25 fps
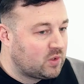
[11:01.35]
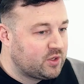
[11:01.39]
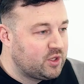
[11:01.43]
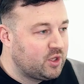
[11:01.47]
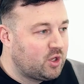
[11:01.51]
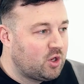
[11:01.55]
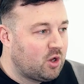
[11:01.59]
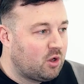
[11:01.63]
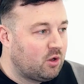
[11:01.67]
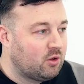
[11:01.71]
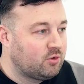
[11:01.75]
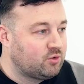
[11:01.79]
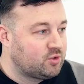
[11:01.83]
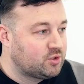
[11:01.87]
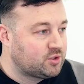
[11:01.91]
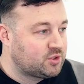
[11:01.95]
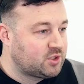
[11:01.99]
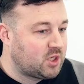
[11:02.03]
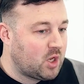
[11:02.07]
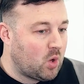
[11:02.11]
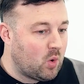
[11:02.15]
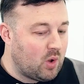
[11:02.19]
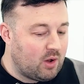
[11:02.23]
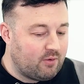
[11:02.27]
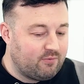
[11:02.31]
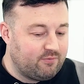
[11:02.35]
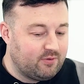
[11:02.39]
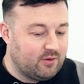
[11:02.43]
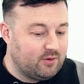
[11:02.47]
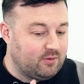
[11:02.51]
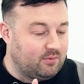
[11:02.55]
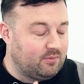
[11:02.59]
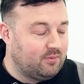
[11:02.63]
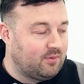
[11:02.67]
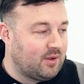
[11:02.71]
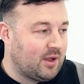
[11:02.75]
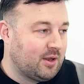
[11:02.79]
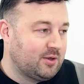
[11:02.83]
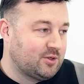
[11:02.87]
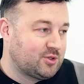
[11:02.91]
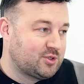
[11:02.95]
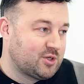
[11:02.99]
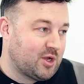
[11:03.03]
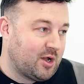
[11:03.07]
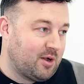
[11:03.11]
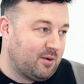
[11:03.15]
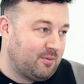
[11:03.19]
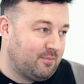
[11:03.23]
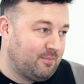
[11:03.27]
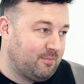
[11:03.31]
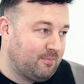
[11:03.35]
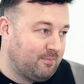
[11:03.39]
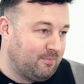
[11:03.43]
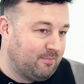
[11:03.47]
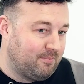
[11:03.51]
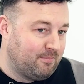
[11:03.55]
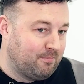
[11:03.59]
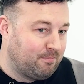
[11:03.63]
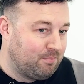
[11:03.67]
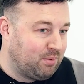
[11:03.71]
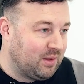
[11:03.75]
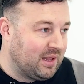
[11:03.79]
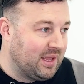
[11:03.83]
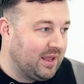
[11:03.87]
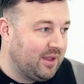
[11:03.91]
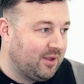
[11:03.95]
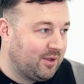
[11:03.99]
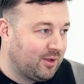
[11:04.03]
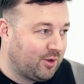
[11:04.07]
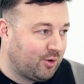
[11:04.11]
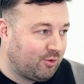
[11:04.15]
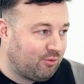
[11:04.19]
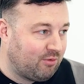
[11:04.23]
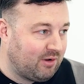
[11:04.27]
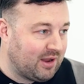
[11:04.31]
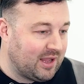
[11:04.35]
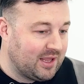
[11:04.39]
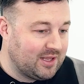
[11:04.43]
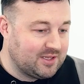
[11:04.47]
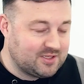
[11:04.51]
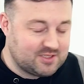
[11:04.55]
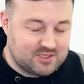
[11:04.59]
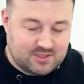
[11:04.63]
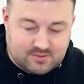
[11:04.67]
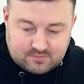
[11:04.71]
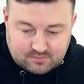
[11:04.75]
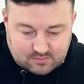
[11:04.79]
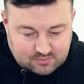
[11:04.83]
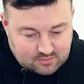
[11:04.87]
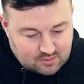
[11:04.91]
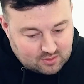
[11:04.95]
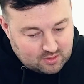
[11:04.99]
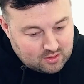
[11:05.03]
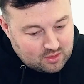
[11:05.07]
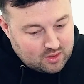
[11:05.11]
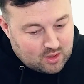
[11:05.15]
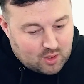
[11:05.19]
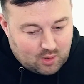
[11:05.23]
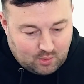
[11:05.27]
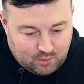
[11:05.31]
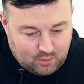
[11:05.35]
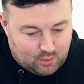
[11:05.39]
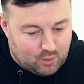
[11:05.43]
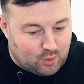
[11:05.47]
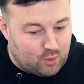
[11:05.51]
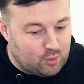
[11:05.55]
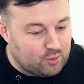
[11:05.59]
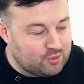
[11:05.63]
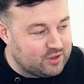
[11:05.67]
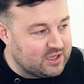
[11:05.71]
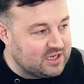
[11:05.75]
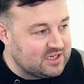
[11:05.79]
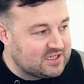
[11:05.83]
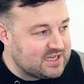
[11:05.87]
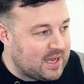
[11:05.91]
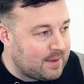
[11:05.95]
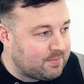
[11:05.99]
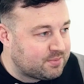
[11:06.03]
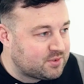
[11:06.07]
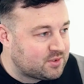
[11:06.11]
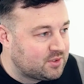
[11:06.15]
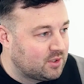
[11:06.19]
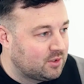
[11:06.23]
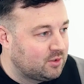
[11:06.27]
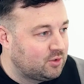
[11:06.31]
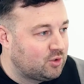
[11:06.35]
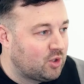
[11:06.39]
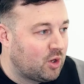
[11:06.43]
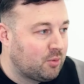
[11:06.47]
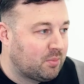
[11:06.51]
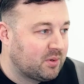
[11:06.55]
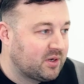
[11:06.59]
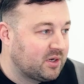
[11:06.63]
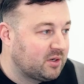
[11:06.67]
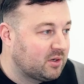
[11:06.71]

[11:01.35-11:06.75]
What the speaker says: You can't just go off and start playing and create all these apps that nobody